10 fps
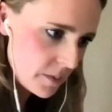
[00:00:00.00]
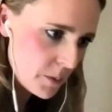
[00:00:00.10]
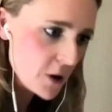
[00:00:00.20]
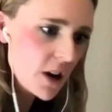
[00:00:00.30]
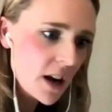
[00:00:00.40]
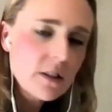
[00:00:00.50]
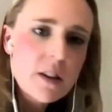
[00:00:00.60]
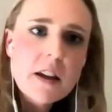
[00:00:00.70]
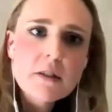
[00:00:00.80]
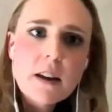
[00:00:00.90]
project and
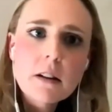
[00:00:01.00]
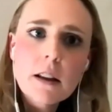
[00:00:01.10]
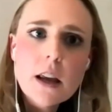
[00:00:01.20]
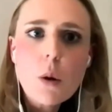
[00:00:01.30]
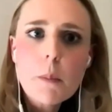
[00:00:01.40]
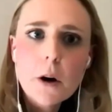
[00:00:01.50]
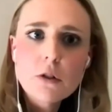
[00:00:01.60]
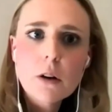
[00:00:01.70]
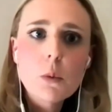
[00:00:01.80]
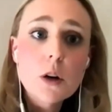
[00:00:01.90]
then suddenly your
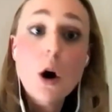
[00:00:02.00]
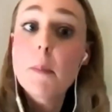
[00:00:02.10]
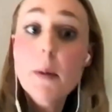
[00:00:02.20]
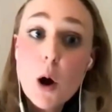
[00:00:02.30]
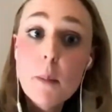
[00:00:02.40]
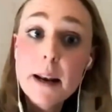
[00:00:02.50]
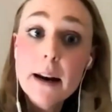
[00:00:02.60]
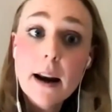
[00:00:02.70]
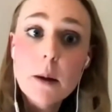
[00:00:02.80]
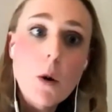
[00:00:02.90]
project would not be
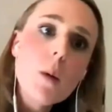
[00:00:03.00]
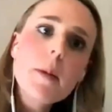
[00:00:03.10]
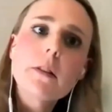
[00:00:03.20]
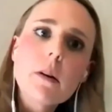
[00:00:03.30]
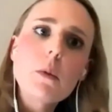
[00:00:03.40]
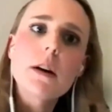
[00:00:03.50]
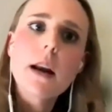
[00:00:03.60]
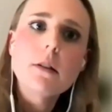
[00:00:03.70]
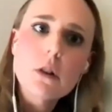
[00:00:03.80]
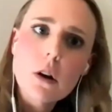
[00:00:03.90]
permitted anymore, because it would
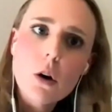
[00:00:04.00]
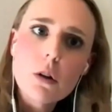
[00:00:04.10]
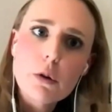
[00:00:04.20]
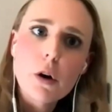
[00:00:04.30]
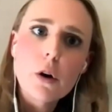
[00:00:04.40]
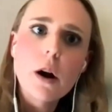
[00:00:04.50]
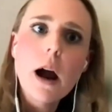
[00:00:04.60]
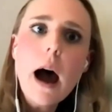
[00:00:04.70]
need to go through